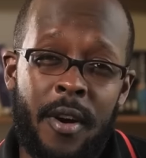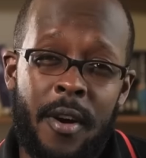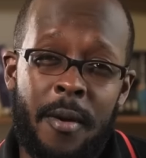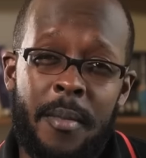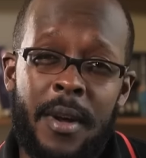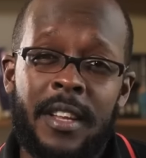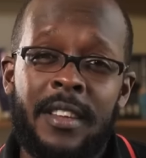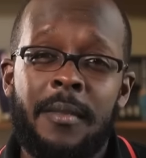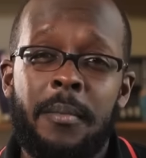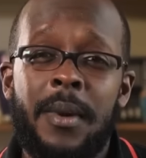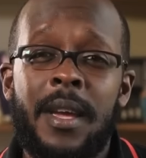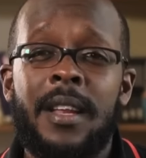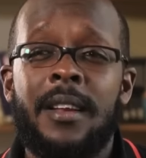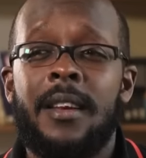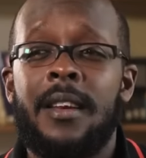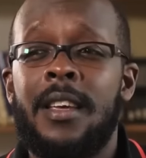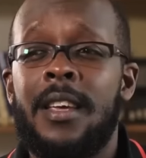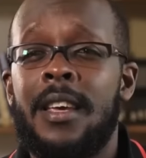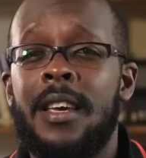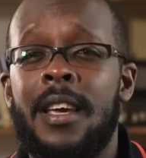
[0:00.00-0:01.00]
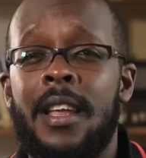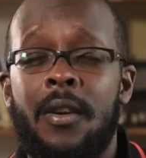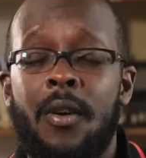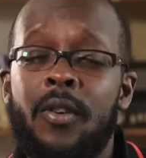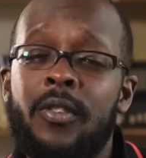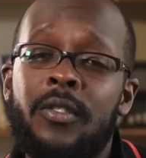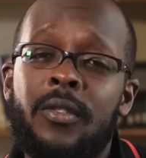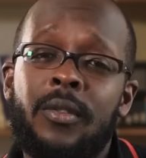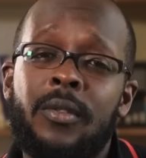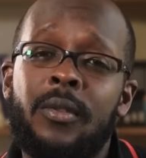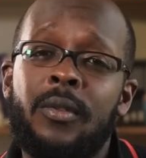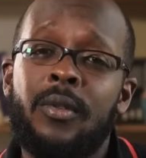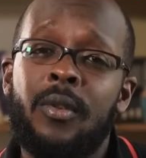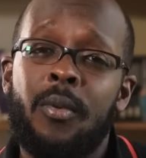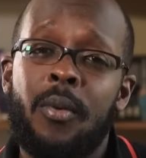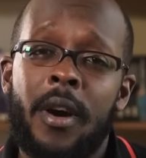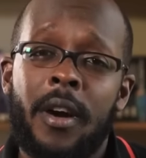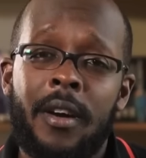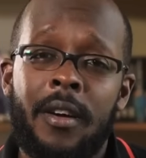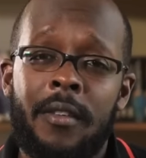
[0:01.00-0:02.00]
Urban Debate League and also through the
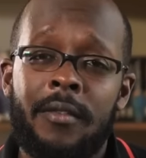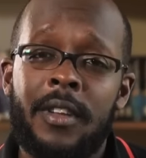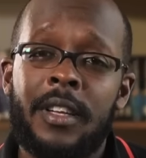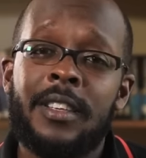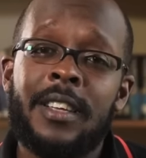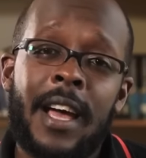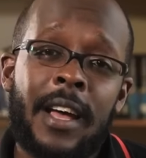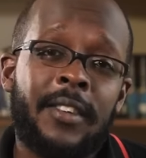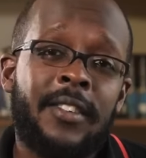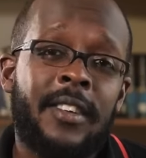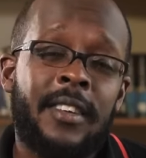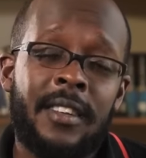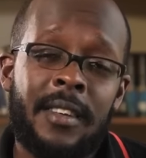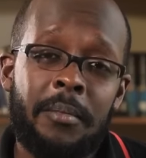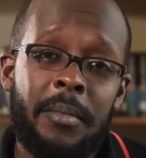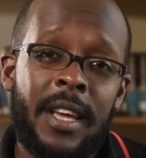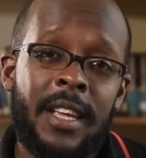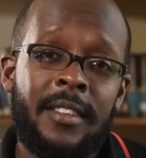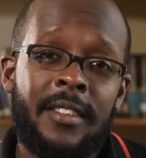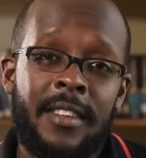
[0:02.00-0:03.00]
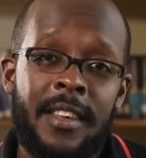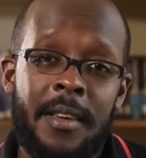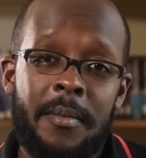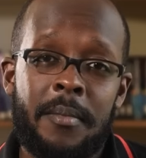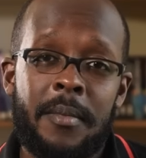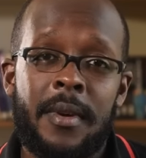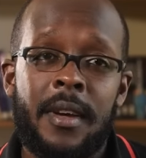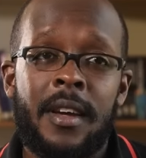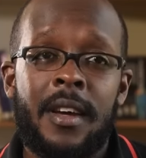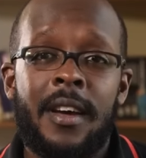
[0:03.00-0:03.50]
work of the Towson debate team,